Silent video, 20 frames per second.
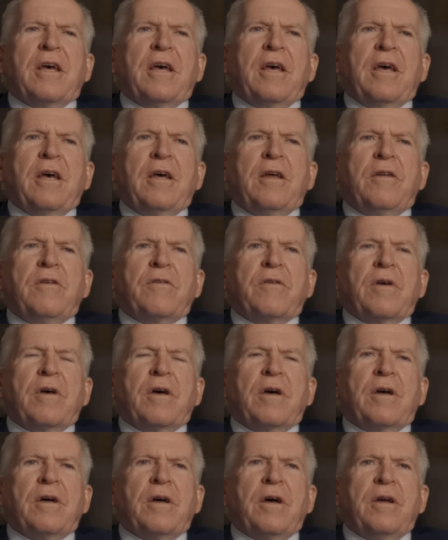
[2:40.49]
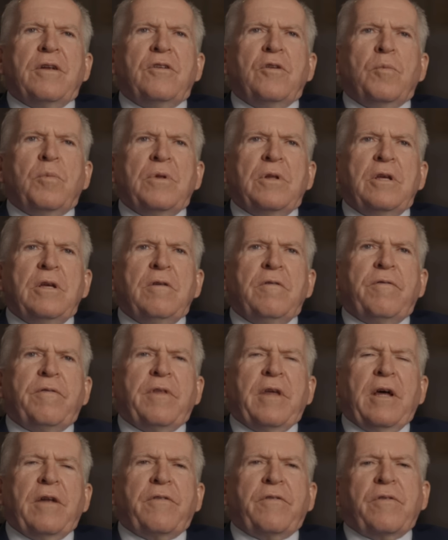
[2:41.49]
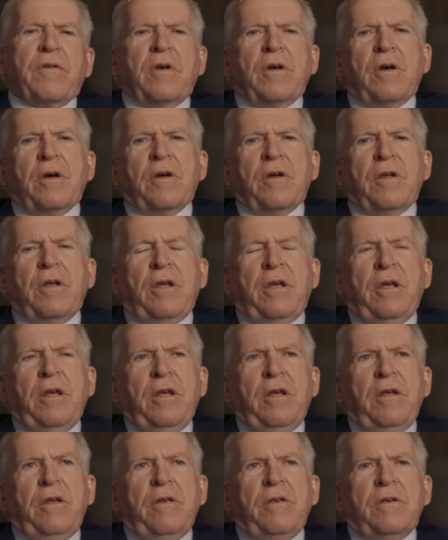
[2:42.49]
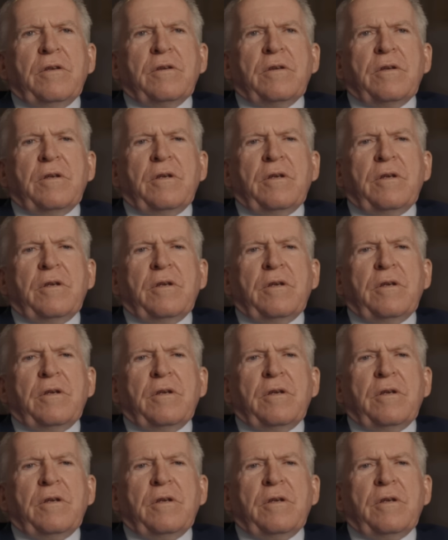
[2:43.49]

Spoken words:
And I do believe that he